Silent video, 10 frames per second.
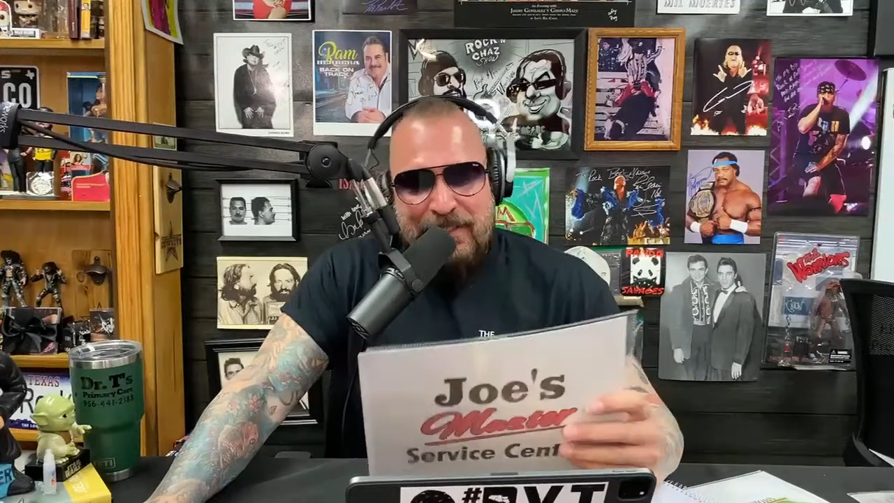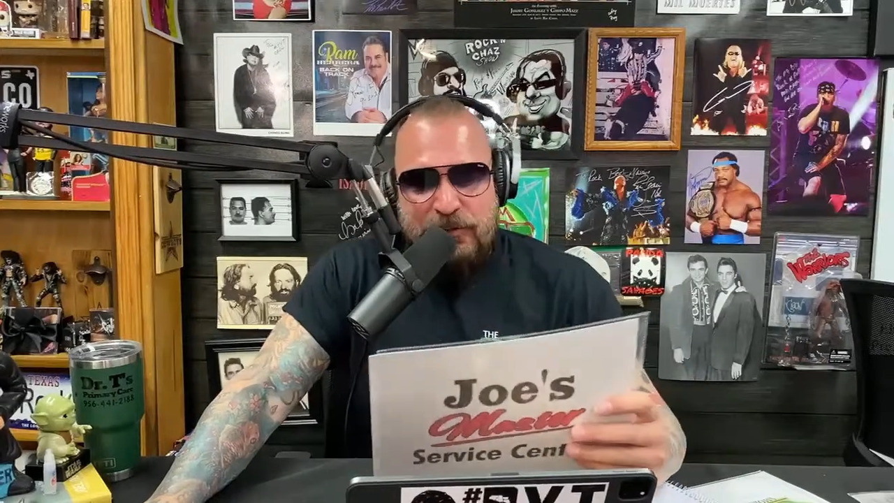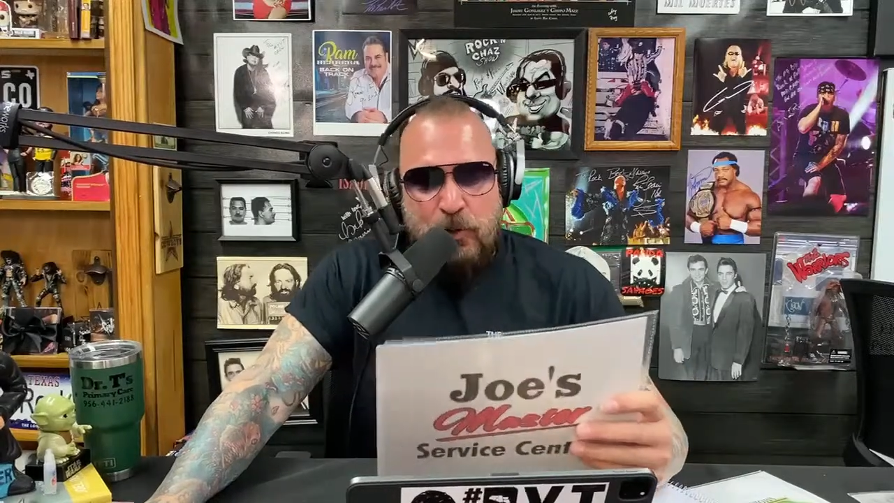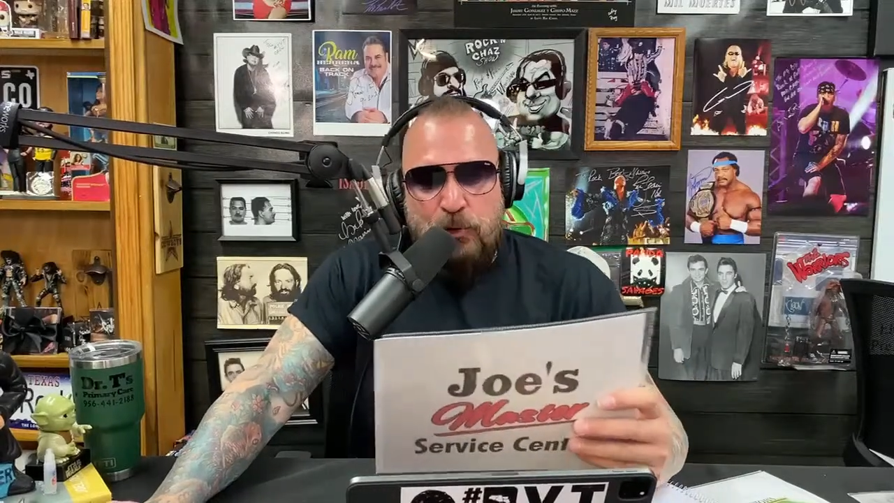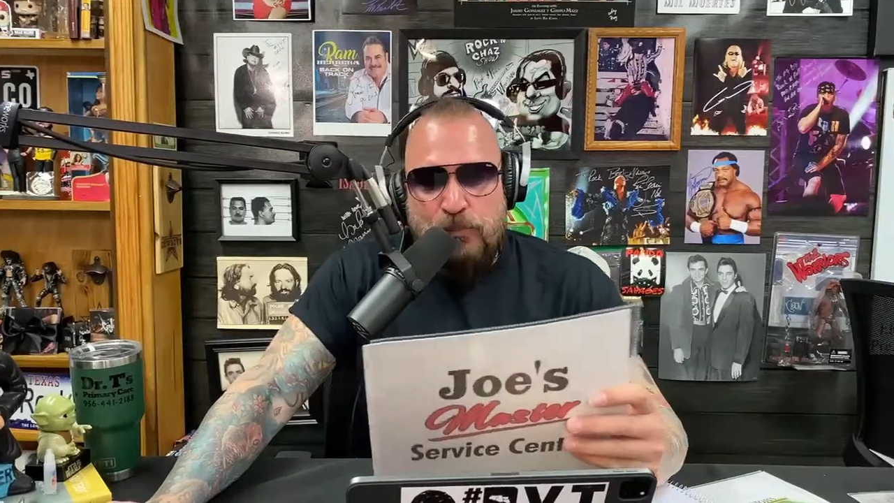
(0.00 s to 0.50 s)

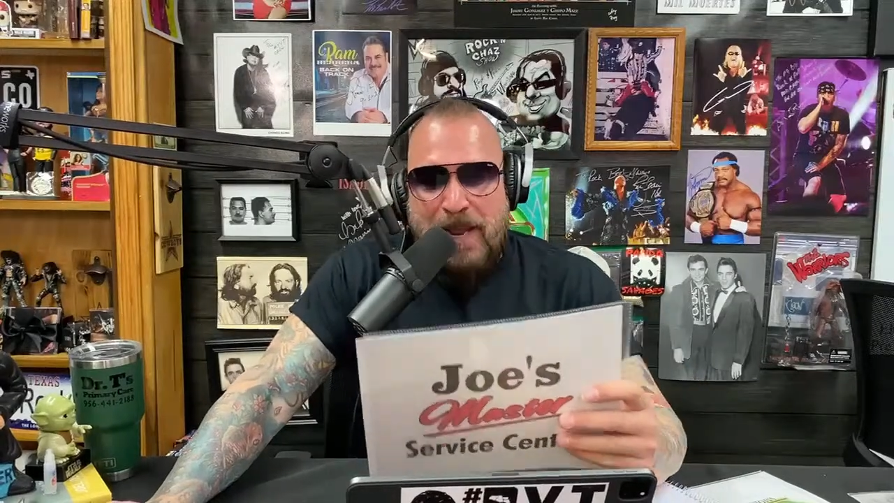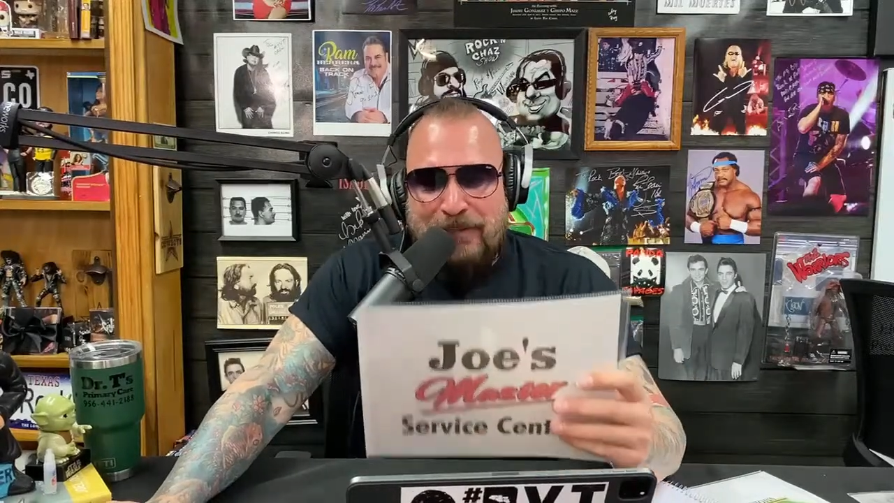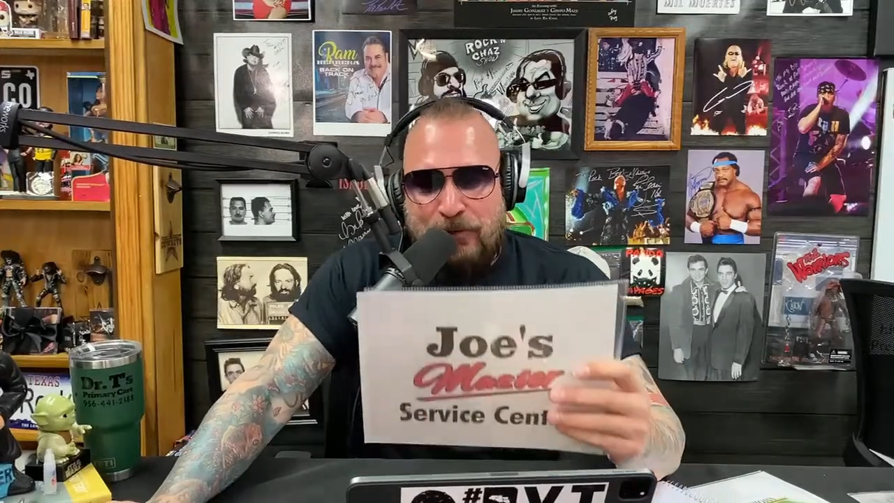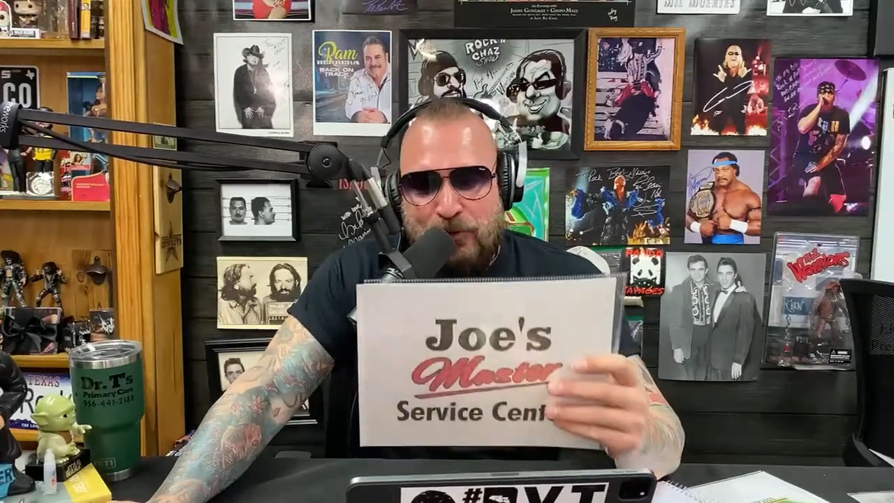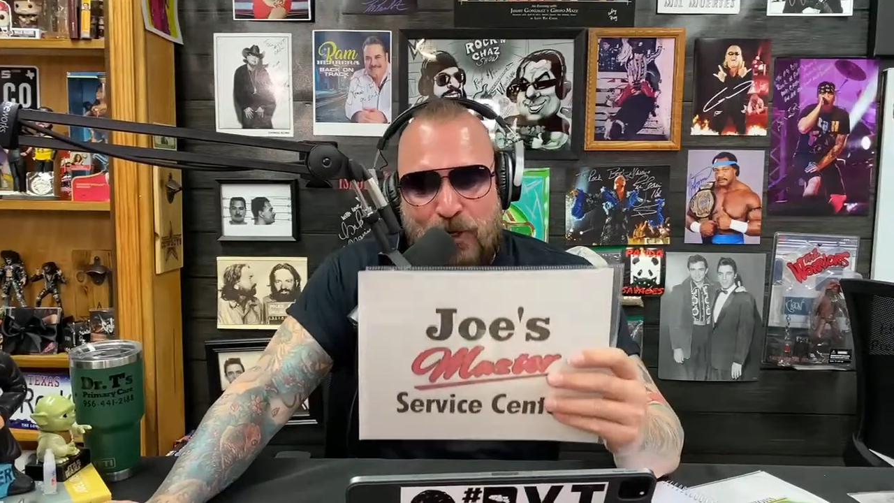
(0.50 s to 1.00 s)
Joe's
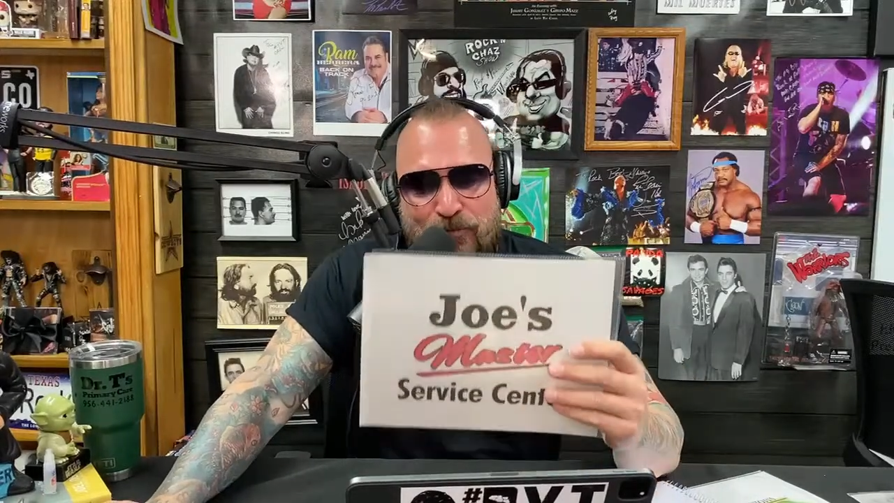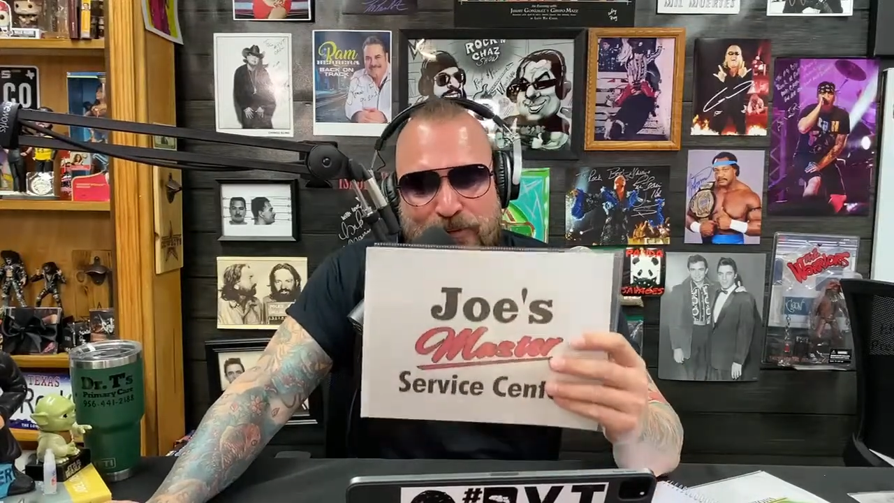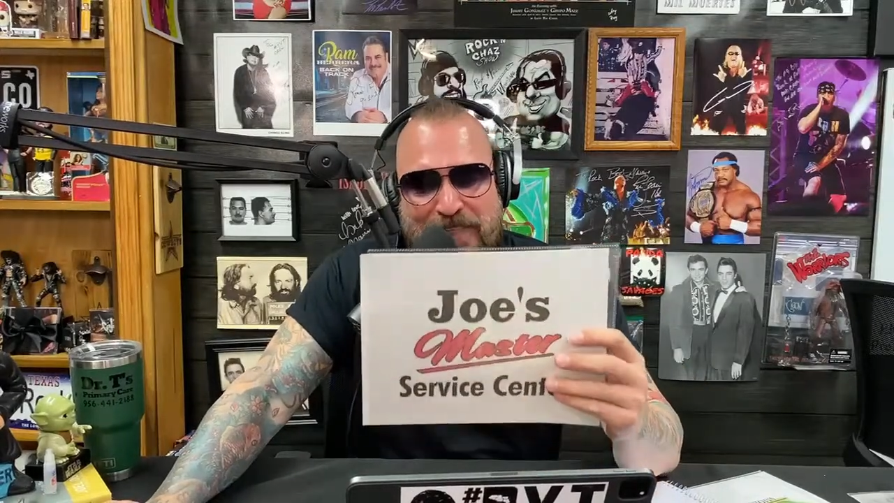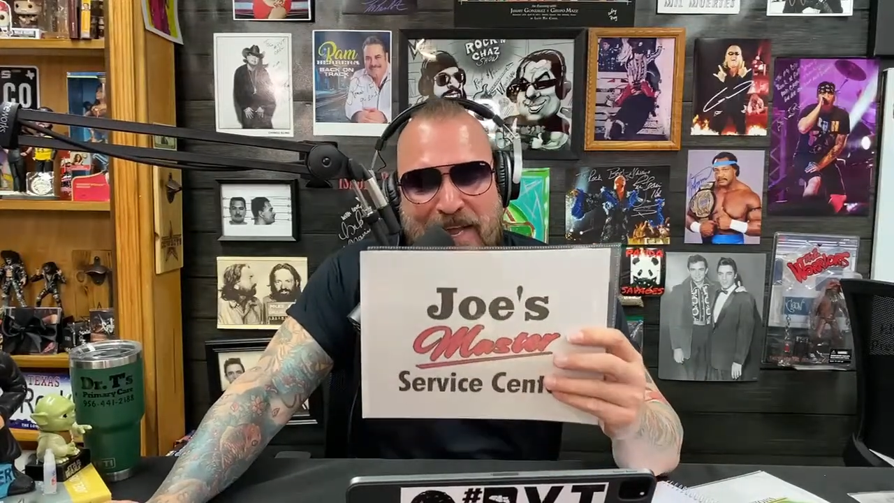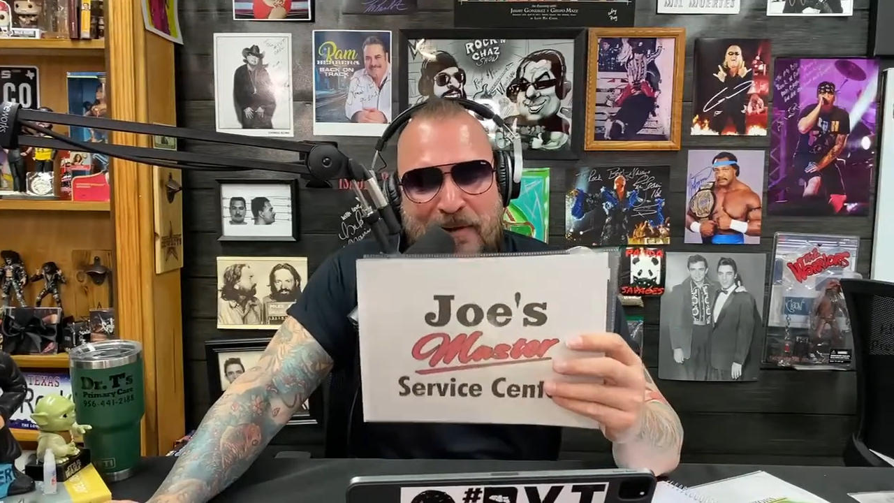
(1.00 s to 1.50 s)
Master Service
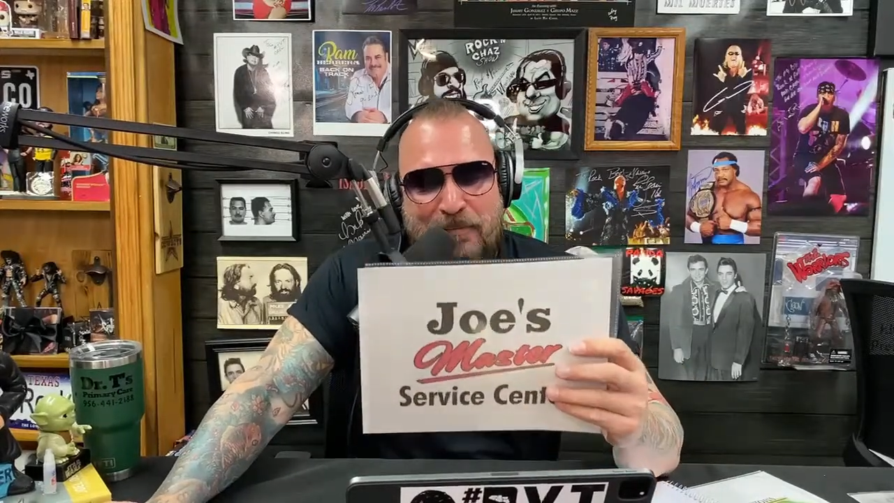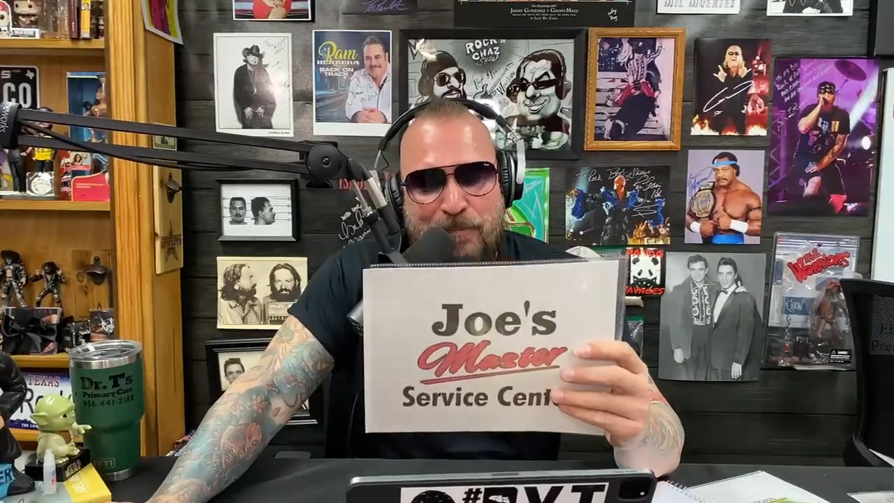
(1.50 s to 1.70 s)
Center,